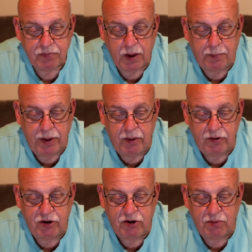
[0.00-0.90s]

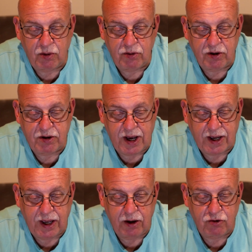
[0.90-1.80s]
Appearance is smooth and
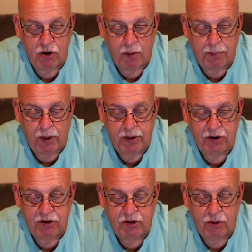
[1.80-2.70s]
tacky. Drop point
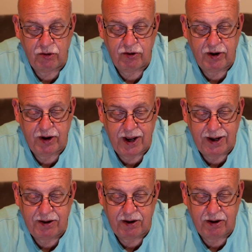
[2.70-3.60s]
is
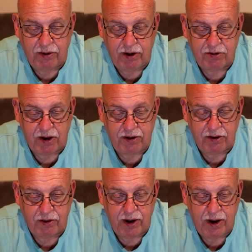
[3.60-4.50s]
290 degrees
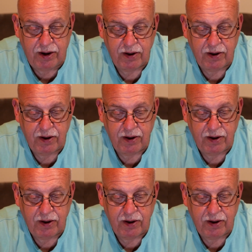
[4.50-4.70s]
centigrade.